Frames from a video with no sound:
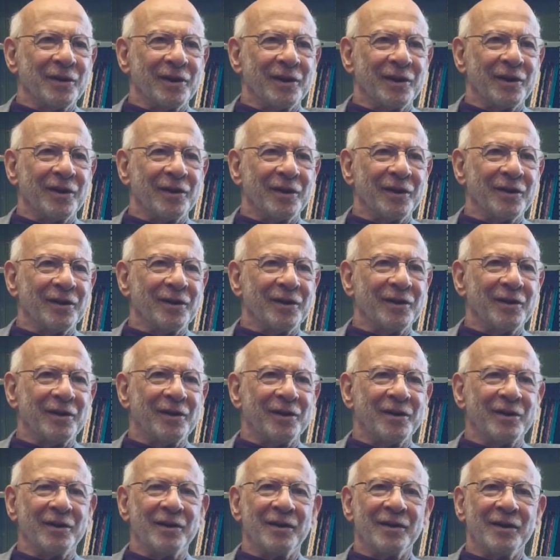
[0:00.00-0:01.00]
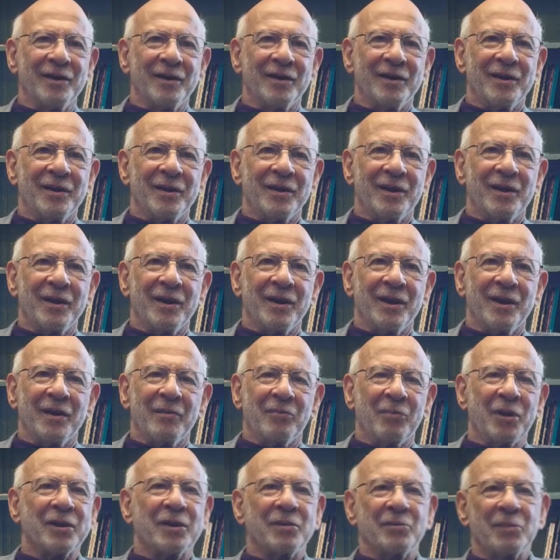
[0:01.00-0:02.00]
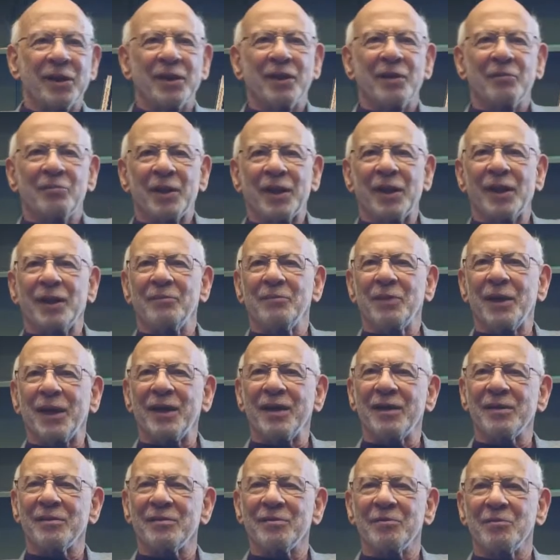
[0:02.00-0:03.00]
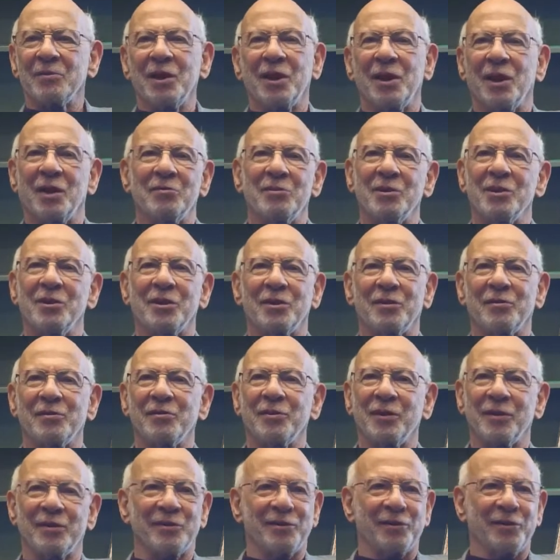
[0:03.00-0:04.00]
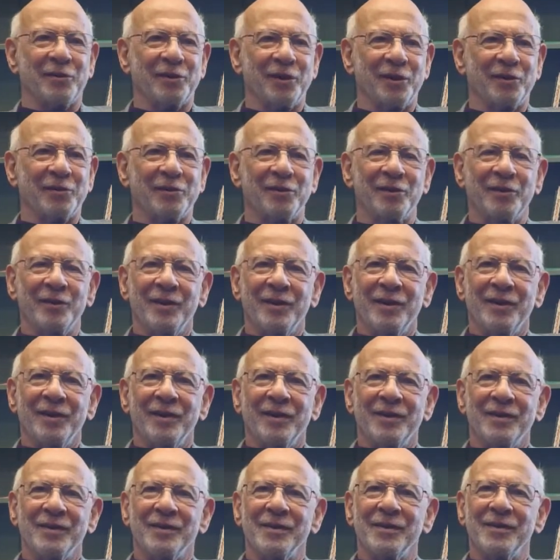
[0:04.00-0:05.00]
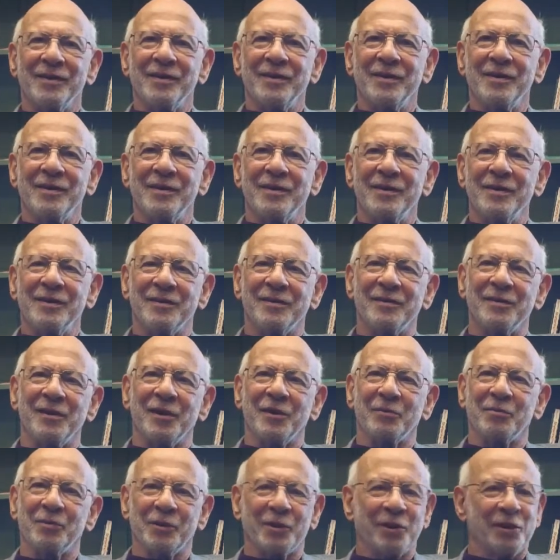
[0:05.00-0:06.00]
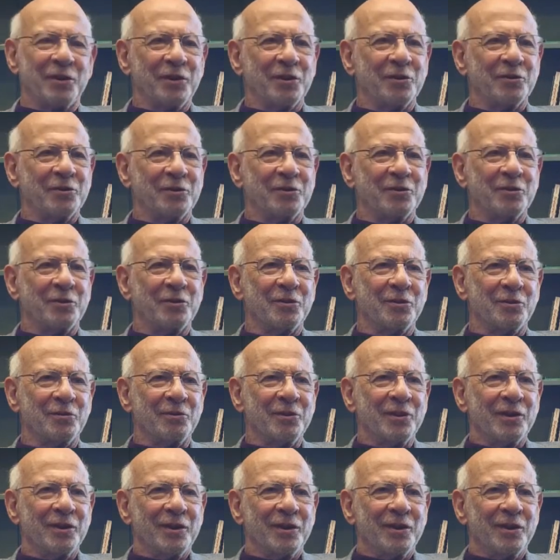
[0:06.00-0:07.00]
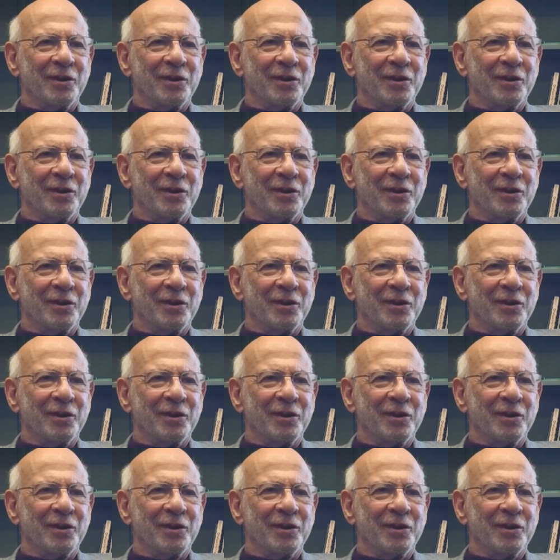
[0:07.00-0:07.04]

Uh, definitely but but you, but, but I, but I guess well I mean that's that's that's it's not a particularly good term.